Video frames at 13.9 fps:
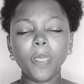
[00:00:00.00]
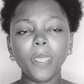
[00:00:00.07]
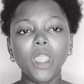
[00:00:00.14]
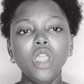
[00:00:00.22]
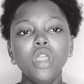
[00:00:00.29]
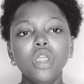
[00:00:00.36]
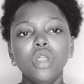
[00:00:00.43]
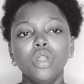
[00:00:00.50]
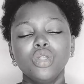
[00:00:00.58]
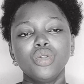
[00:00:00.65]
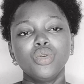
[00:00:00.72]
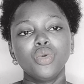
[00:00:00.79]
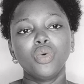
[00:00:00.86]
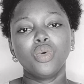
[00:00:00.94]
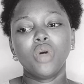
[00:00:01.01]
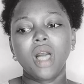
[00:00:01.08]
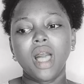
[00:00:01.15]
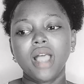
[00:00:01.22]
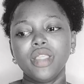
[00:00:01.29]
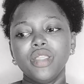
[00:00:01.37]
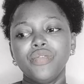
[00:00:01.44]

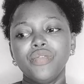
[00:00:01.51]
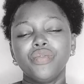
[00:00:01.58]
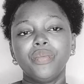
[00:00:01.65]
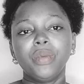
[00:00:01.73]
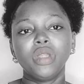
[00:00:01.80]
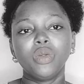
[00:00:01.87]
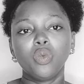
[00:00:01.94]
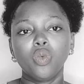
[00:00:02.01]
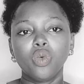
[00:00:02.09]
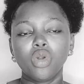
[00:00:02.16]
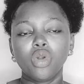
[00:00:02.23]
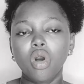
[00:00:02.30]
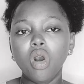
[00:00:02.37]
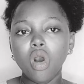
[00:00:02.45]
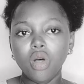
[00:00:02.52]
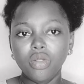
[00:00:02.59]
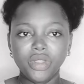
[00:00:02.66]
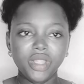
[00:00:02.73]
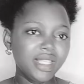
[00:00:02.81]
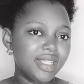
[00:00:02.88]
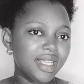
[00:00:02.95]
If you've been on
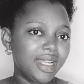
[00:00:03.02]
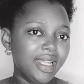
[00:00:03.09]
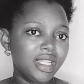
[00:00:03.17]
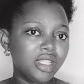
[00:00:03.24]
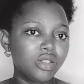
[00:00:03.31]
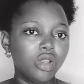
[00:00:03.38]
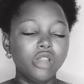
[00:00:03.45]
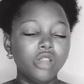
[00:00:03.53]
the internet,